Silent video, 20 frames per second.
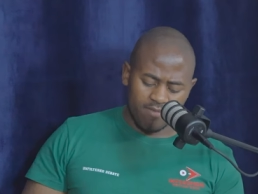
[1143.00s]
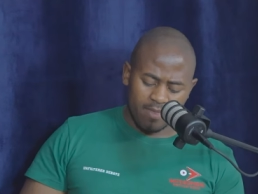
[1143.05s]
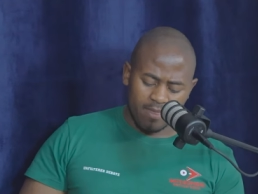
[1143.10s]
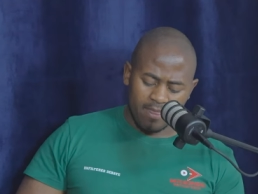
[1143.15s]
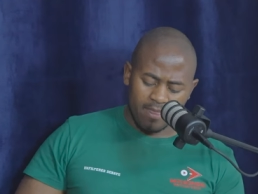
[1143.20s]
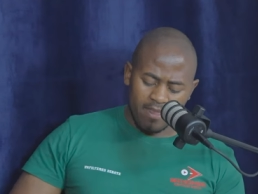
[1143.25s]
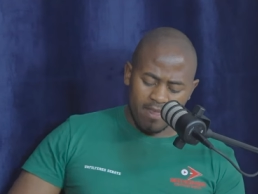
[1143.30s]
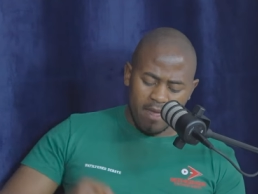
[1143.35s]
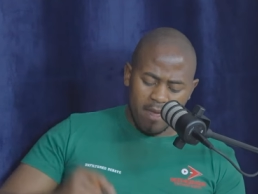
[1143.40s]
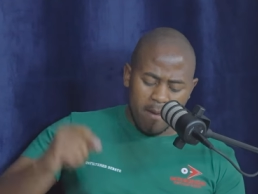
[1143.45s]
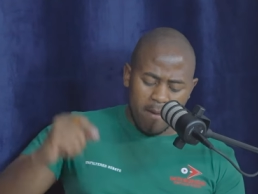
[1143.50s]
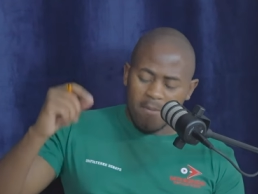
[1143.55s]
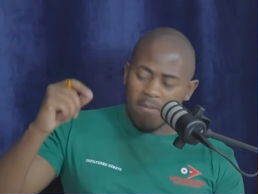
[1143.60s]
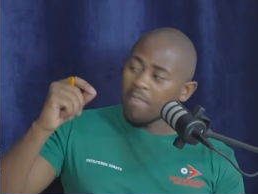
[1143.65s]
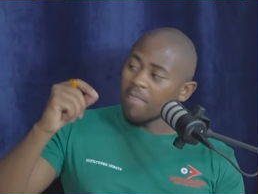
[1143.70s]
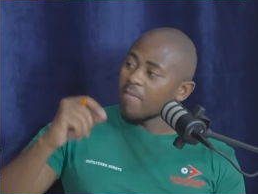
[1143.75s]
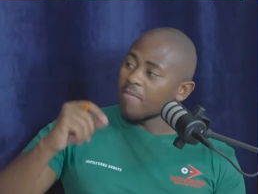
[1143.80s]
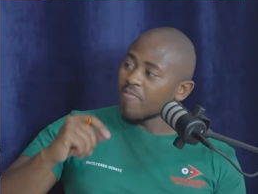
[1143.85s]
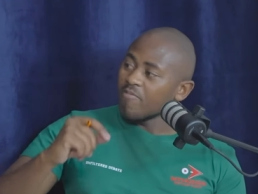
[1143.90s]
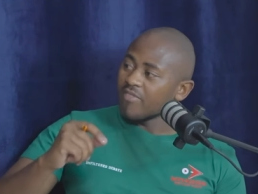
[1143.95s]
I, you can
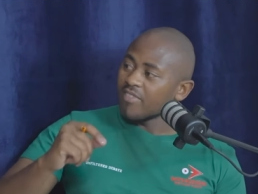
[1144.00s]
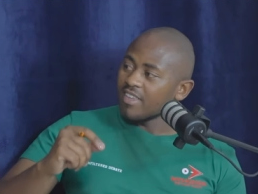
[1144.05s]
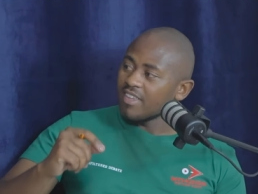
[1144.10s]
prepare. Huh? Eh?